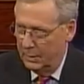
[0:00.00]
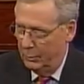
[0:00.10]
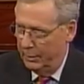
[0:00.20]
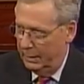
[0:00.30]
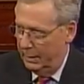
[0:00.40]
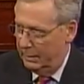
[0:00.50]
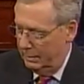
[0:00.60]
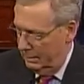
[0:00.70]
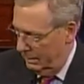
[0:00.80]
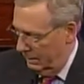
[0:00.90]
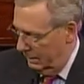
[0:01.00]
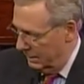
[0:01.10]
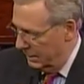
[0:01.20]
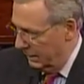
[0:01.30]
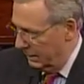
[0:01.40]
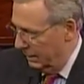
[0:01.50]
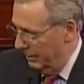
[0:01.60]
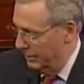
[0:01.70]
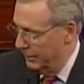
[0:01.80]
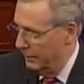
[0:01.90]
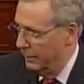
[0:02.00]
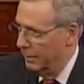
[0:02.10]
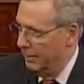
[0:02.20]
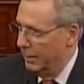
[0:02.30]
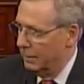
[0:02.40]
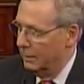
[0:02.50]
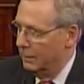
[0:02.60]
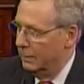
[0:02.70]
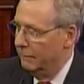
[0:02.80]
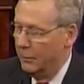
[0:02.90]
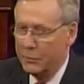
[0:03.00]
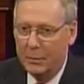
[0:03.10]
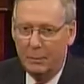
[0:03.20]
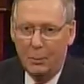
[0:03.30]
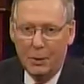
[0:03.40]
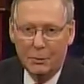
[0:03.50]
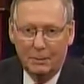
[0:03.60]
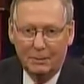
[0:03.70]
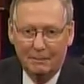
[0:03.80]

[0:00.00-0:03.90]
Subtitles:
someone get a second opportunity to make a good first impression.